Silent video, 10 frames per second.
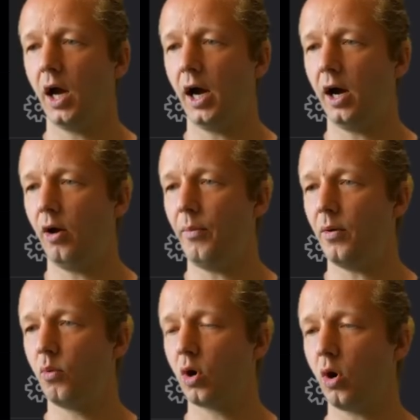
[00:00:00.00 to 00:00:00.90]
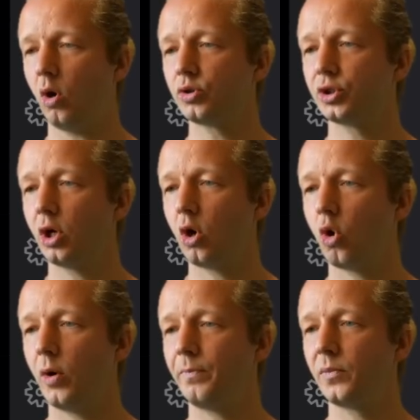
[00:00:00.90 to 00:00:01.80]
Um, we're
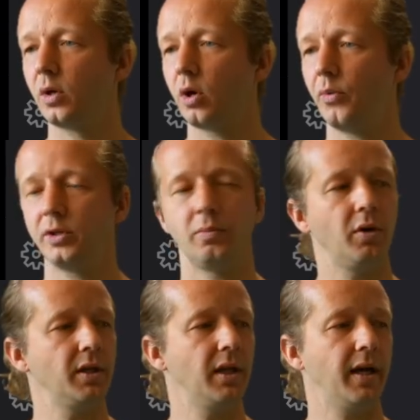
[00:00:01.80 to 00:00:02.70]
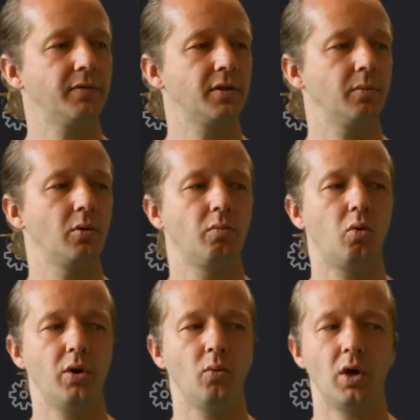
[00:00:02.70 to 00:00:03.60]
also going to put left
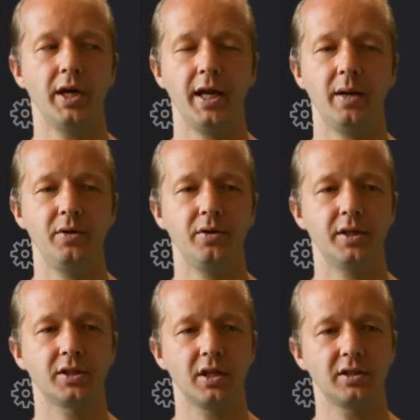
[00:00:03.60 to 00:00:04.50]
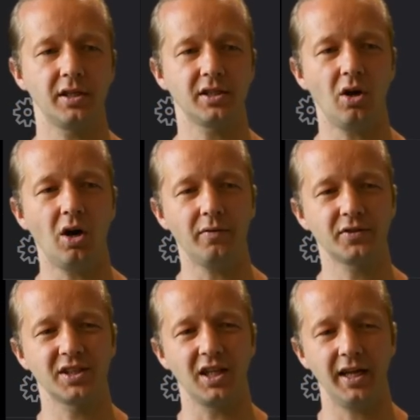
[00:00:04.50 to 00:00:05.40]
0.1 M units because it's off
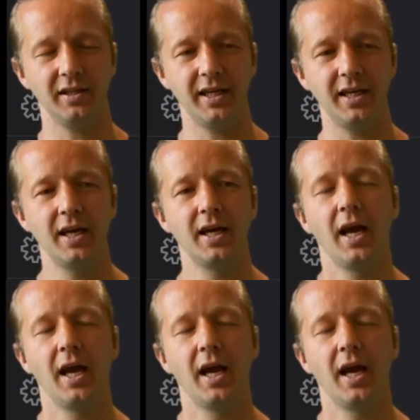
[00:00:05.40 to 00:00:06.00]
slightly.